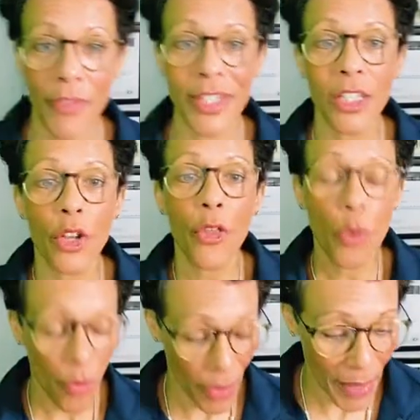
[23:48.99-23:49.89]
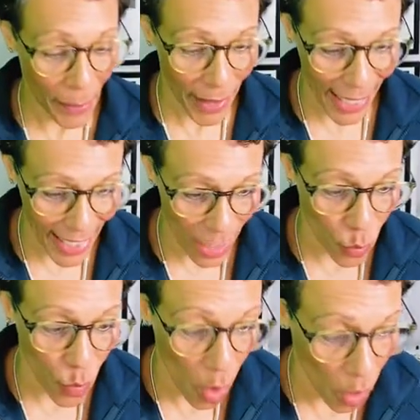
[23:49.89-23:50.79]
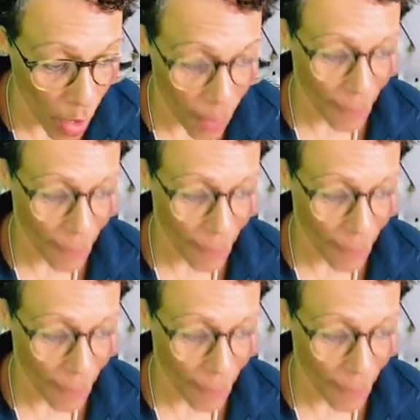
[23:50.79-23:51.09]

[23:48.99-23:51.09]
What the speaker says: This is another one that people are getting wrong.